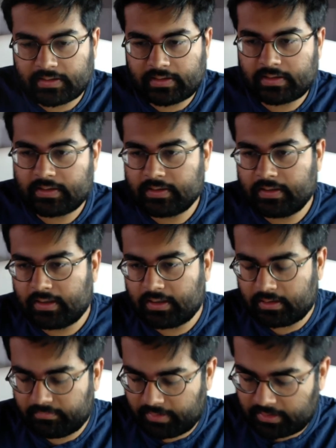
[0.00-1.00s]
are
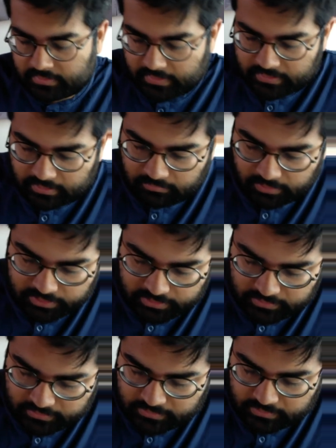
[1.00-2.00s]
interesting
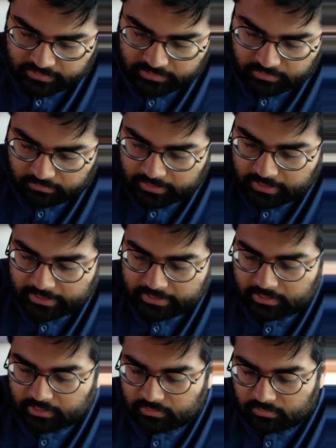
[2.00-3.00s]
questions. So
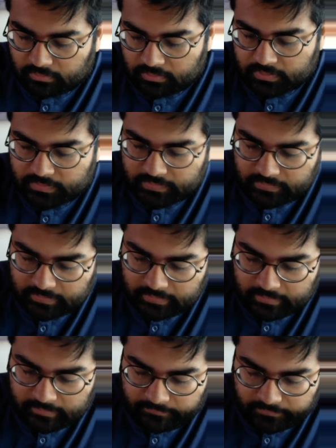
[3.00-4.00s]
regarding the course,
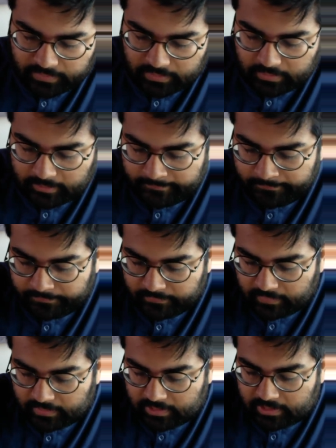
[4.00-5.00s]
the
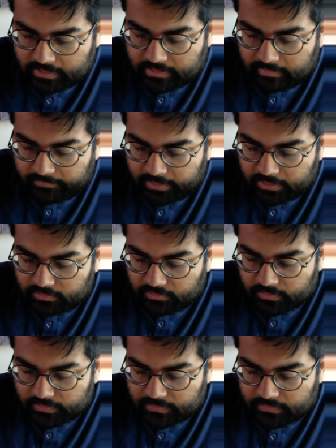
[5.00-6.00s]
complete
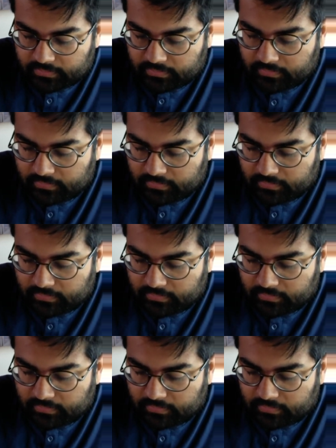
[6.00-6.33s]
course